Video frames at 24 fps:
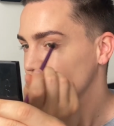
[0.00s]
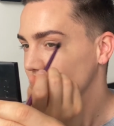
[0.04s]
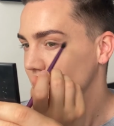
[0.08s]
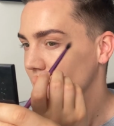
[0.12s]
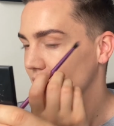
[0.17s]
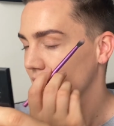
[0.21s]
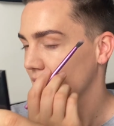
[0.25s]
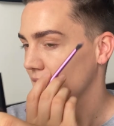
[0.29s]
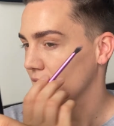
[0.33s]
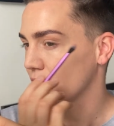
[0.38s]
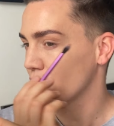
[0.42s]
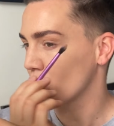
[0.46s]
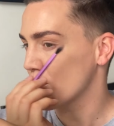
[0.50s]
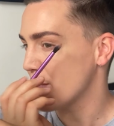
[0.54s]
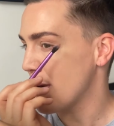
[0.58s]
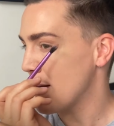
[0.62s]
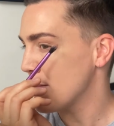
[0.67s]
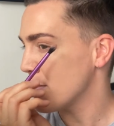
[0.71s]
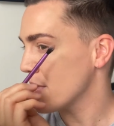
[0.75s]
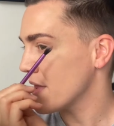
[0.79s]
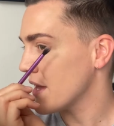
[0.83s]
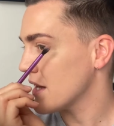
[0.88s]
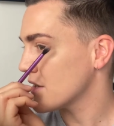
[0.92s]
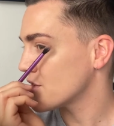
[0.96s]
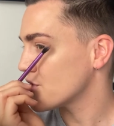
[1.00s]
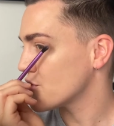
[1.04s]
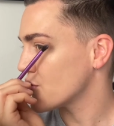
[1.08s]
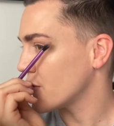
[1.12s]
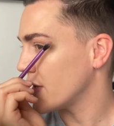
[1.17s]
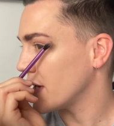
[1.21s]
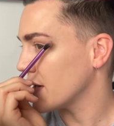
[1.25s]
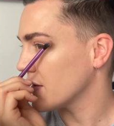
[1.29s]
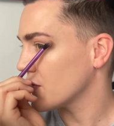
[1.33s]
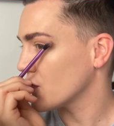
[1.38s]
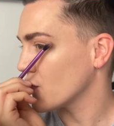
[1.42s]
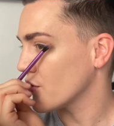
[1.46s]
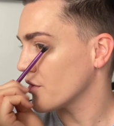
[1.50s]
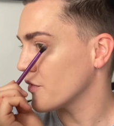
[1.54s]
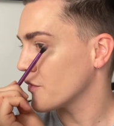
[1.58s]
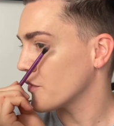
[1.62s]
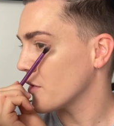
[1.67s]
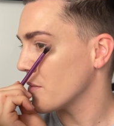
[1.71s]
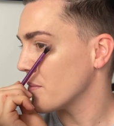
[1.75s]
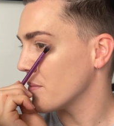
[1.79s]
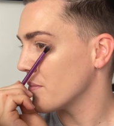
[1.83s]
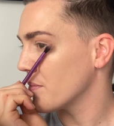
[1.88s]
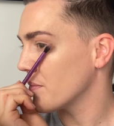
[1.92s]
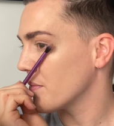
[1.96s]
And remember that trick, sort of
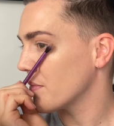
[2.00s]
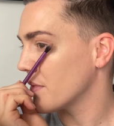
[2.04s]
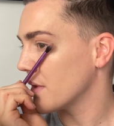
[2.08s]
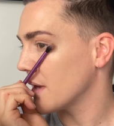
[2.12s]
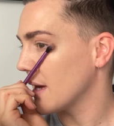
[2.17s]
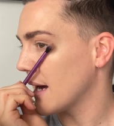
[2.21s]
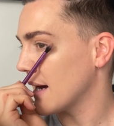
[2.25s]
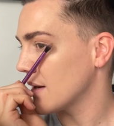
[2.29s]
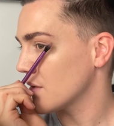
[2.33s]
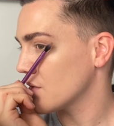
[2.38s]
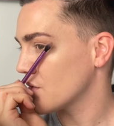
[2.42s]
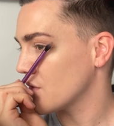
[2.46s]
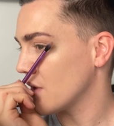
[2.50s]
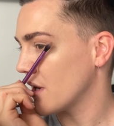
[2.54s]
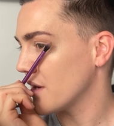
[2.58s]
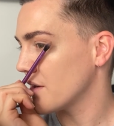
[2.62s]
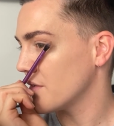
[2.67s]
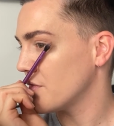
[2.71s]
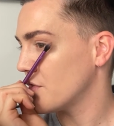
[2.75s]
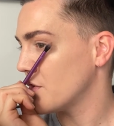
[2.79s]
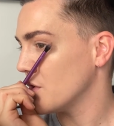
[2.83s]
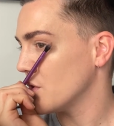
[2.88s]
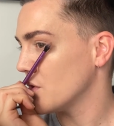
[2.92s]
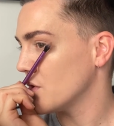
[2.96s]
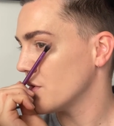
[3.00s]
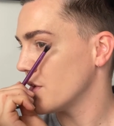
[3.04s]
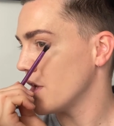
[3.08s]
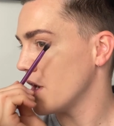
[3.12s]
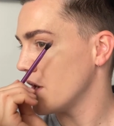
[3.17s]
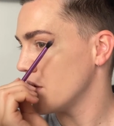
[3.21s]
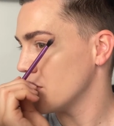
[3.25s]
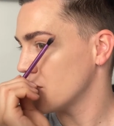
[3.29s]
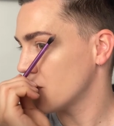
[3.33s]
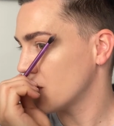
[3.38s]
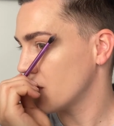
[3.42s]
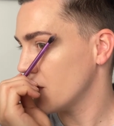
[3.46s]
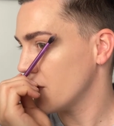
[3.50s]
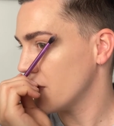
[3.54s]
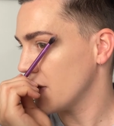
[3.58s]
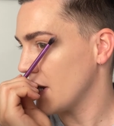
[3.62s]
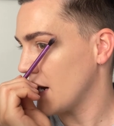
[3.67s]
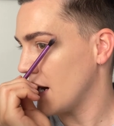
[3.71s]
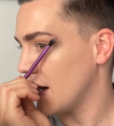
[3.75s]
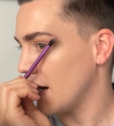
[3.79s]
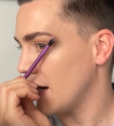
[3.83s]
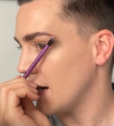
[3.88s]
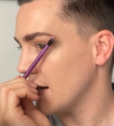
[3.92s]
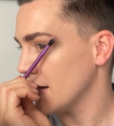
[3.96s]
from the outside of your nose to the
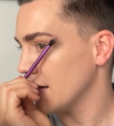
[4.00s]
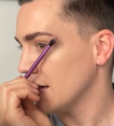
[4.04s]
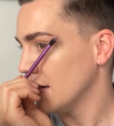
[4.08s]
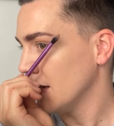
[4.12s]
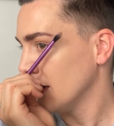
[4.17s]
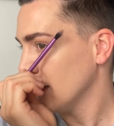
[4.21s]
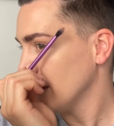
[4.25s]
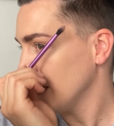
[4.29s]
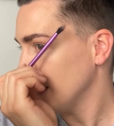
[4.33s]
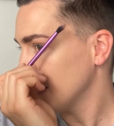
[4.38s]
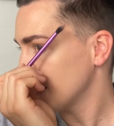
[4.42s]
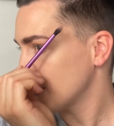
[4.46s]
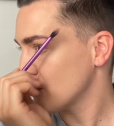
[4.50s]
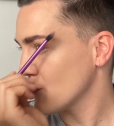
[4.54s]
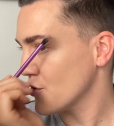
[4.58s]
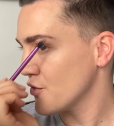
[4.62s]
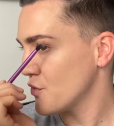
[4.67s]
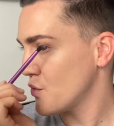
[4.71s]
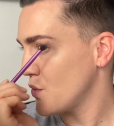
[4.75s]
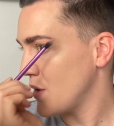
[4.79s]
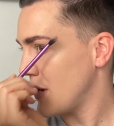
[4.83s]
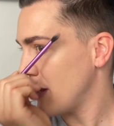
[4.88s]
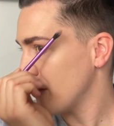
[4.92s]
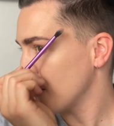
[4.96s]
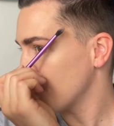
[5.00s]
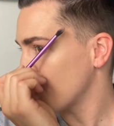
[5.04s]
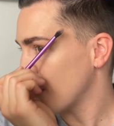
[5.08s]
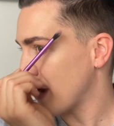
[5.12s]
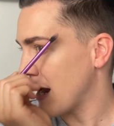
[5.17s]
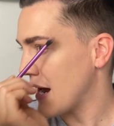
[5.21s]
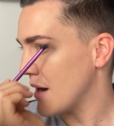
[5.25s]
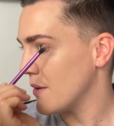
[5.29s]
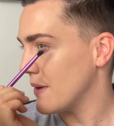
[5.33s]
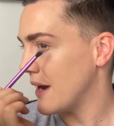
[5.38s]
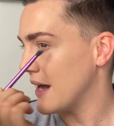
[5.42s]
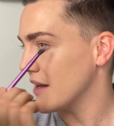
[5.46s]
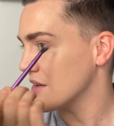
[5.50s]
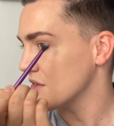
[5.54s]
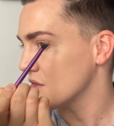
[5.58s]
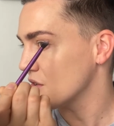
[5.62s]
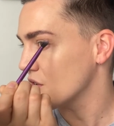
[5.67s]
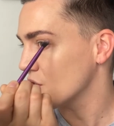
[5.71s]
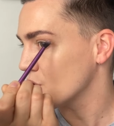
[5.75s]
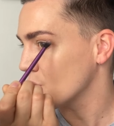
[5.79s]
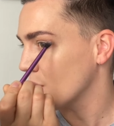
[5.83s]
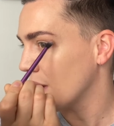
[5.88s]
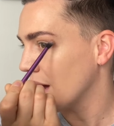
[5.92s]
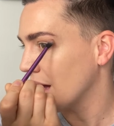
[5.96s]
eye, it's sort of where the brow ends
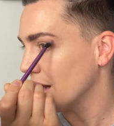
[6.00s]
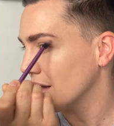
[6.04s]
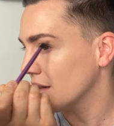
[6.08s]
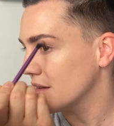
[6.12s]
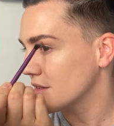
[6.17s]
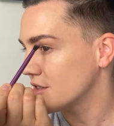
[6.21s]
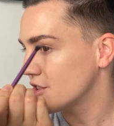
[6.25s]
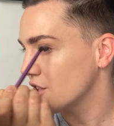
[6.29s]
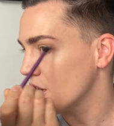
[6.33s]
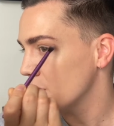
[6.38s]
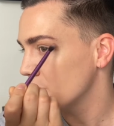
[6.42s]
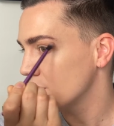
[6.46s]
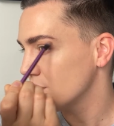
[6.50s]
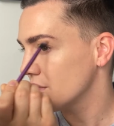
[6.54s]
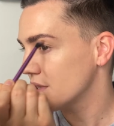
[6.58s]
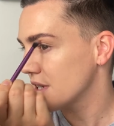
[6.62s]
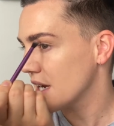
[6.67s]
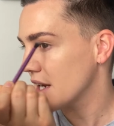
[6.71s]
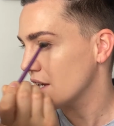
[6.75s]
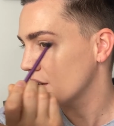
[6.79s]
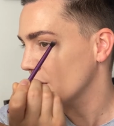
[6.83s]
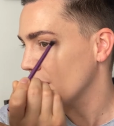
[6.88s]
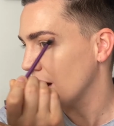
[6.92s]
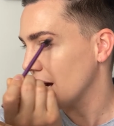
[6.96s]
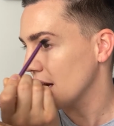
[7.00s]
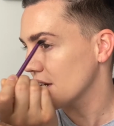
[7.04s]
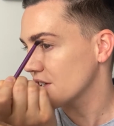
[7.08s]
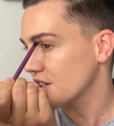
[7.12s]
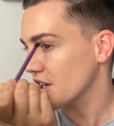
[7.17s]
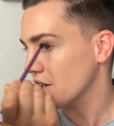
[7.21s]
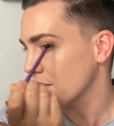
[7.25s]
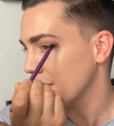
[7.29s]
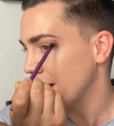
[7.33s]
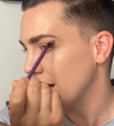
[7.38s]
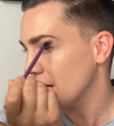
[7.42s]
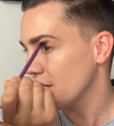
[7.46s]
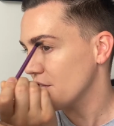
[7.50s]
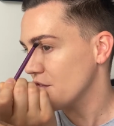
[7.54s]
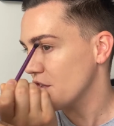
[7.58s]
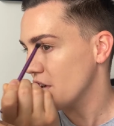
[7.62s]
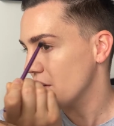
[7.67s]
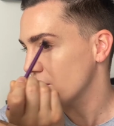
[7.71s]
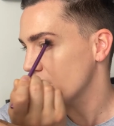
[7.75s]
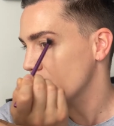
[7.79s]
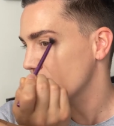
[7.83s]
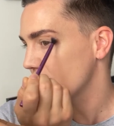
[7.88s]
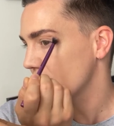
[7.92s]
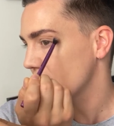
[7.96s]
as well. Don't take your eyeshadow any
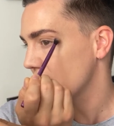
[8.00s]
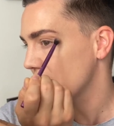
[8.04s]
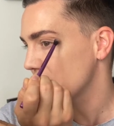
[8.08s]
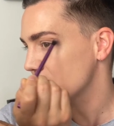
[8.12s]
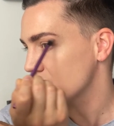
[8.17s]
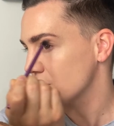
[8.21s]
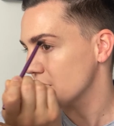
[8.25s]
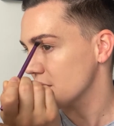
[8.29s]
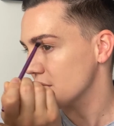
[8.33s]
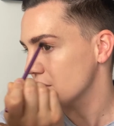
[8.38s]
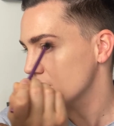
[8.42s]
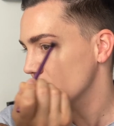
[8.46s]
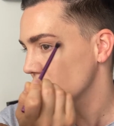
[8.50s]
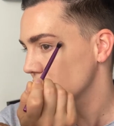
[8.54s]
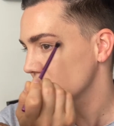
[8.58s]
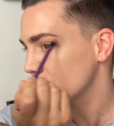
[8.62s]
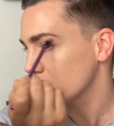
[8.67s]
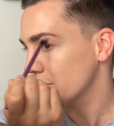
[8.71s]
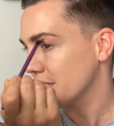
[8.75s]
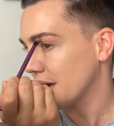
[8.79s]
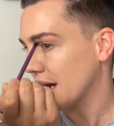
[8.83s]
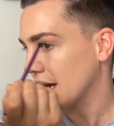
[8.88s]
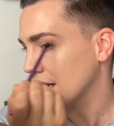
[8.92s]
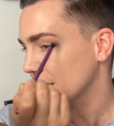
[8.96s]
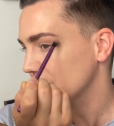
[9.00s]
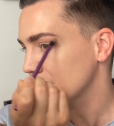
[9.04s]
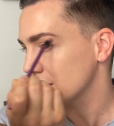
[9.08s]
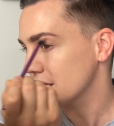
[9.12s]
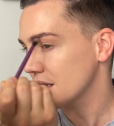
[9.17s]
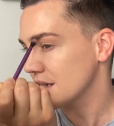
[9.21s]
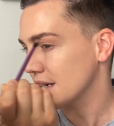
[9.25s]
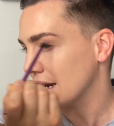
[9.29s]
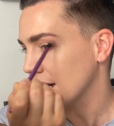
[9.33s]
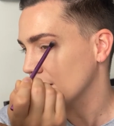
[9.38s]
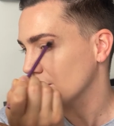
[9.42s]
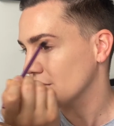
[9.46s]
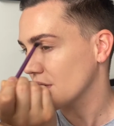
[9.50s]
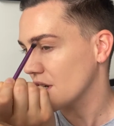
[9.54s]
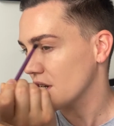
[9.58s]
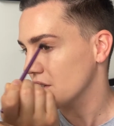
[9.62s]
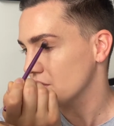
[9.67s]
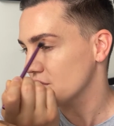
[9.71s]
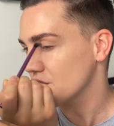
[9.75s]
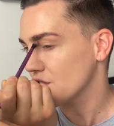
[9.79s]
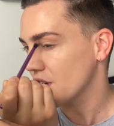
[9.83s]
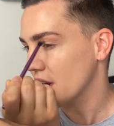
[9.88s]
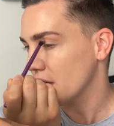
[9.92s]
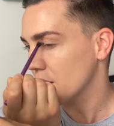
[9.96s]
further than that so as not to enhance the downturned
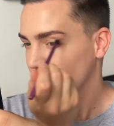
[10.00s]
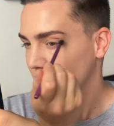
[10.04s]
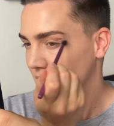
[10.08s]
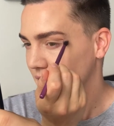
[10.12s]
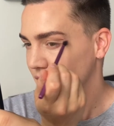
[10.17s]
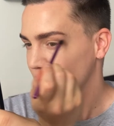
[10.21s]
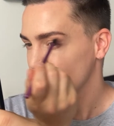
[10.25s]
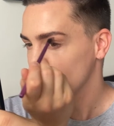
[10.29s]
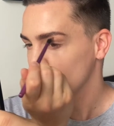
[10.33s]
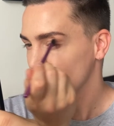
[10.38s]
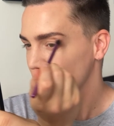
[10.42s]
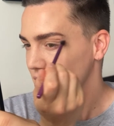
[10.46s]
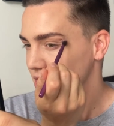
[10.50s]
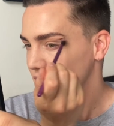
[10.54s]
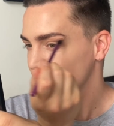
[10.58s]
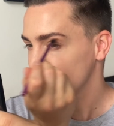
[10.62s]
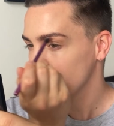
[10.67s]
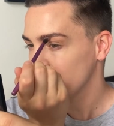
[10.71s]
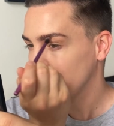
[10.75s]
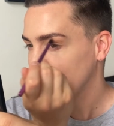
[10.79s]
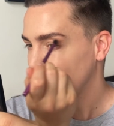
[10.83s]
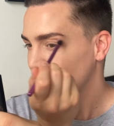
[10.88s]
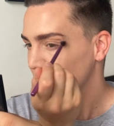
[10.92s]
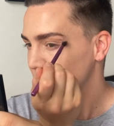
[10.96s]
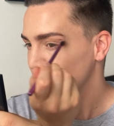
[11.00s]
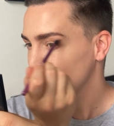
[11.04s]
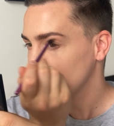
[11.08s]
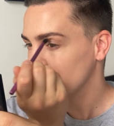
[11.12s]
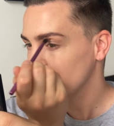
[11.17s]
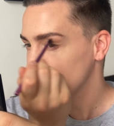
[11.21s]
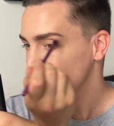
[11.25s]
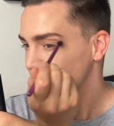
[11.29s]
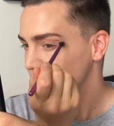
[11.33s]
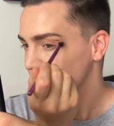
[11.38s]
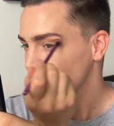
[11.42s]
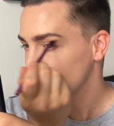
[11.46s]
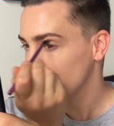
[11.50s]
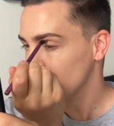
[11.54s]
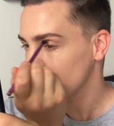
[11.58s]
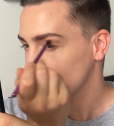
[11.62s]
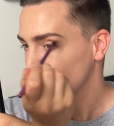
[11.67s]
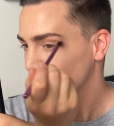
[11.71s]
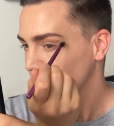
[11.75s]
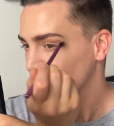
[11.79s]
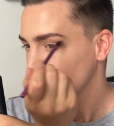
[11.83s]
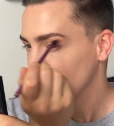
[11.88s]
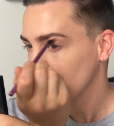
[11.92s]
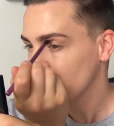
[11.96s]
shape. Now, if you want to, you can build this up.
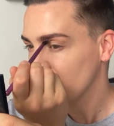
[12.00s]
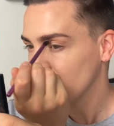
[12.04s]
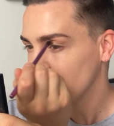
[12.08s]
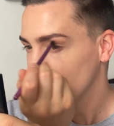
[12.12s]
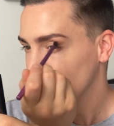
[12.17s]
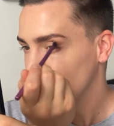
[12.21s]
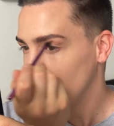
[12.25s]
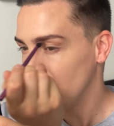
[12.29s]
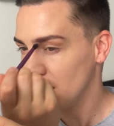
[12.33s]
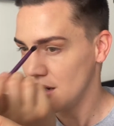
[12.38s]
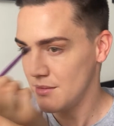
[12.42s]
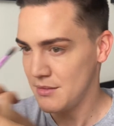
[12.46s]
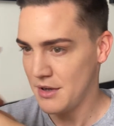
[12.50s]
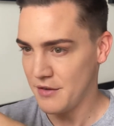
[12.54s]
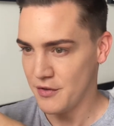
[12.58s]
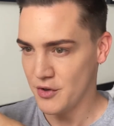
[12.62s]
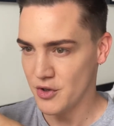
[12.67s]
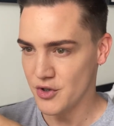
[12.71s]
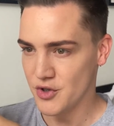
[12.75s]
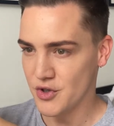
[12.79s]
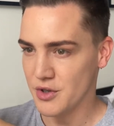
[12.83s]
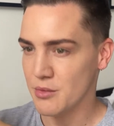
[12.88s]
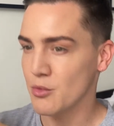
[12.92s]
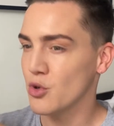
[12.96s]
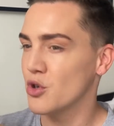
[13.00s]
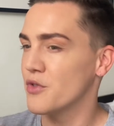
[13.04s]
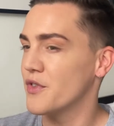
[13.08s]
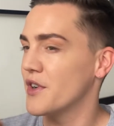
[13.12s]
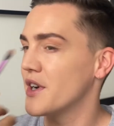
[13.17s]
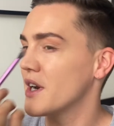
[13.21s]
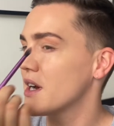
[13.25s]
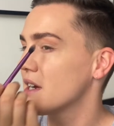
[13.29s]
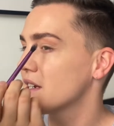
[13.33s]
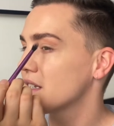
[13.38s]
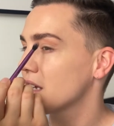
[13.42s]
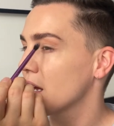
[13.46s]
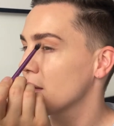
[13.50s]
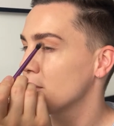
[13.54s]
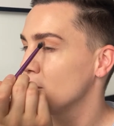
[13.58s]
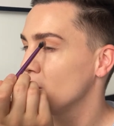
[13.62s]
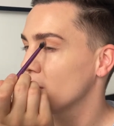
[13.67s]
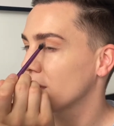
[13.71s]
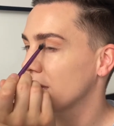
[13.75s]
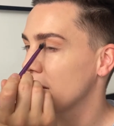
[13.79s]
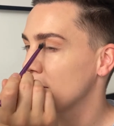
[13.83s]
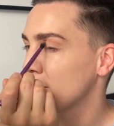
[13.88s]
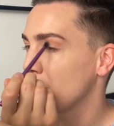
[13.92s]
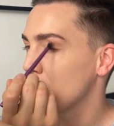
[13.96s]
If you're doing more of a nighttime
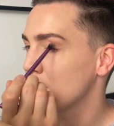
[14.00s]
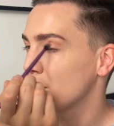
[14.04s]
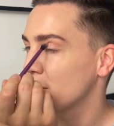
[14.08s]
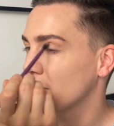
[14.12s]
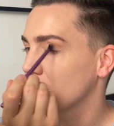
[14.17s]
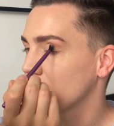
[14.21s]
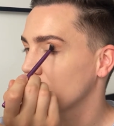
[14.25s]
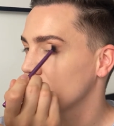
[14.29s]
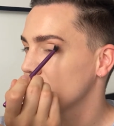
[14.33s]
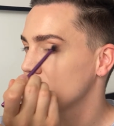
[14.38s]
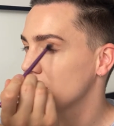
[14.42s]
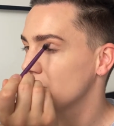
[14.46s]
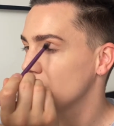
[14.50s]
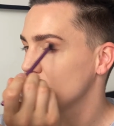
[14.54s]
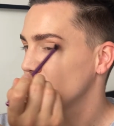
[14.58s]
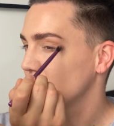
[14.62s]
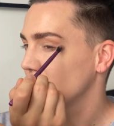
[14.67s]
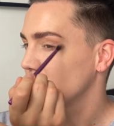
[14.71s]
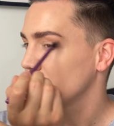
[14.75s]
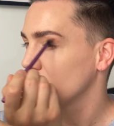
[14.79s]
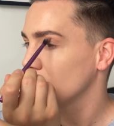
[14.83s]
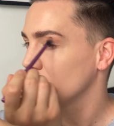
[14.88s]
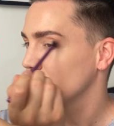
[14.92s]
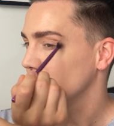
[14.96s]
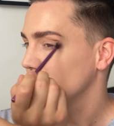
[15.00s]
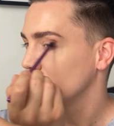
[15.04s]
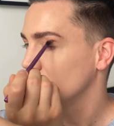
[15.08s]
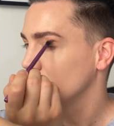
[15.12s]
look, that might be a good idea for you.